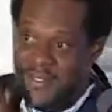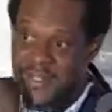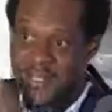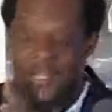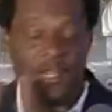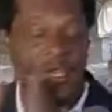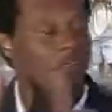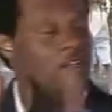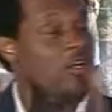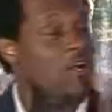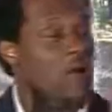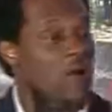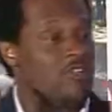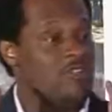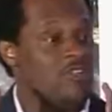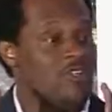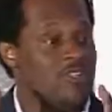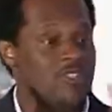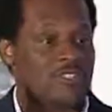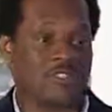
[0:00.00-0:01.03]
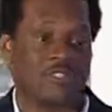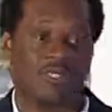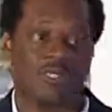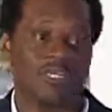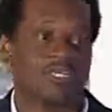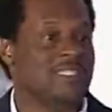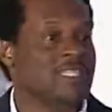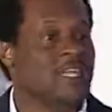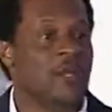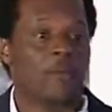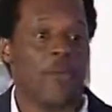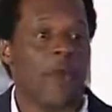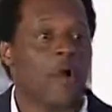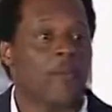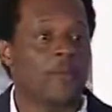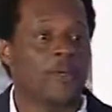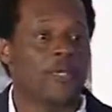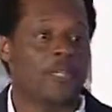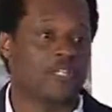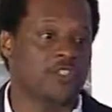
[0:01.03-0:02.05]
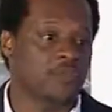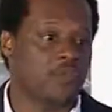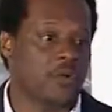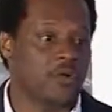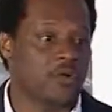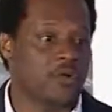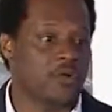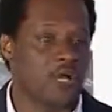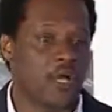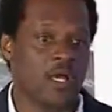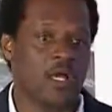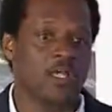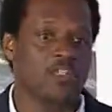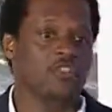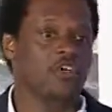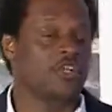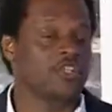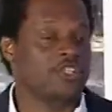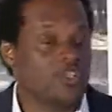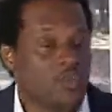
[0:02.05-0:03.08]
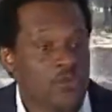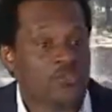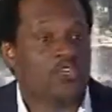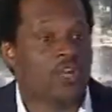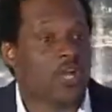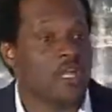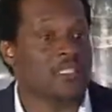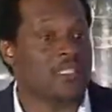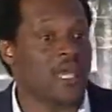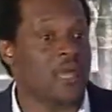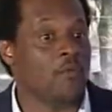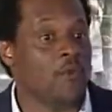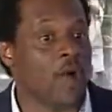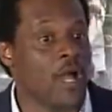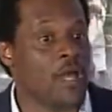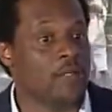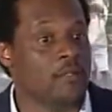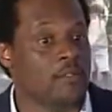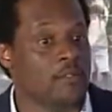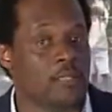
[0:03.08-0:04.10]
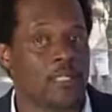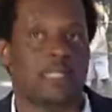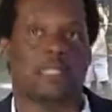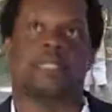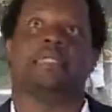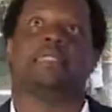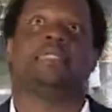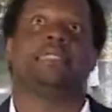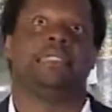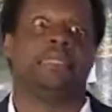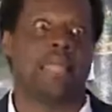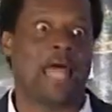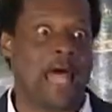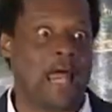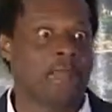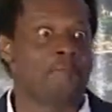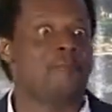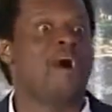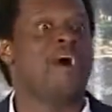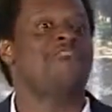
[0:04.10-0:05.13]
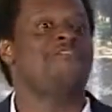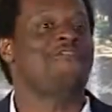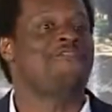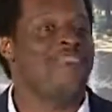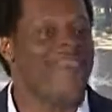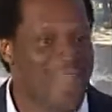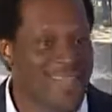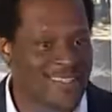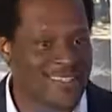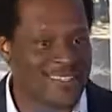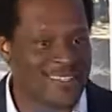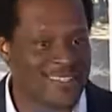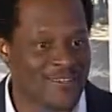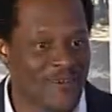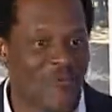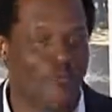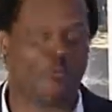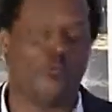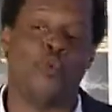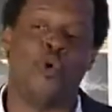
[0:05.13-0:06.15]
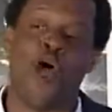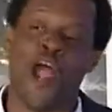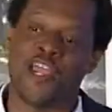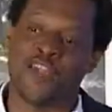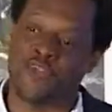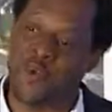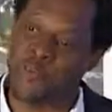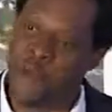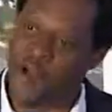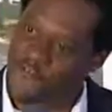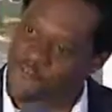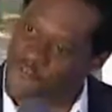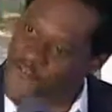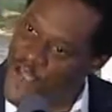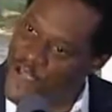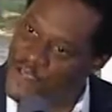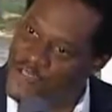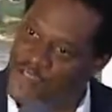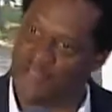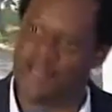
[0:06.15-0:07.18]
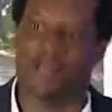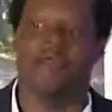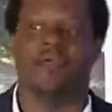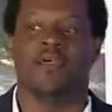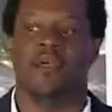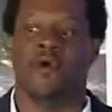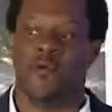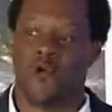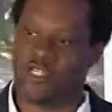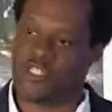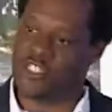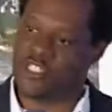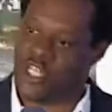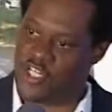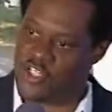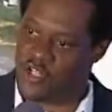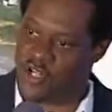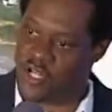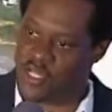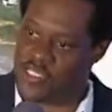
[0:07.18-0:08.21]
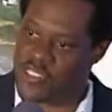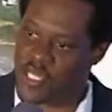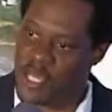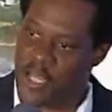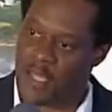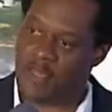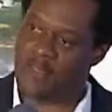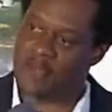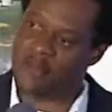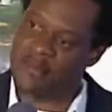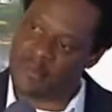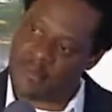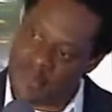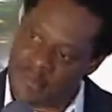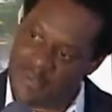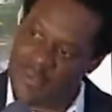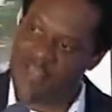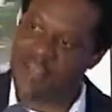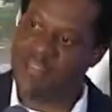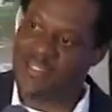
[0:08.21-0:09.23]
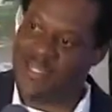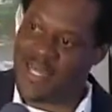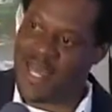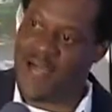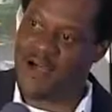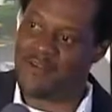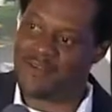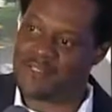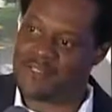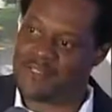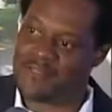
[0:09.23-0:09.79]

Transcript: In other cultures, it's inappropriate. It's rude. So the students are going to say what? Get out of my face. Why are you in my face? And what is the teacher going to say? Get out.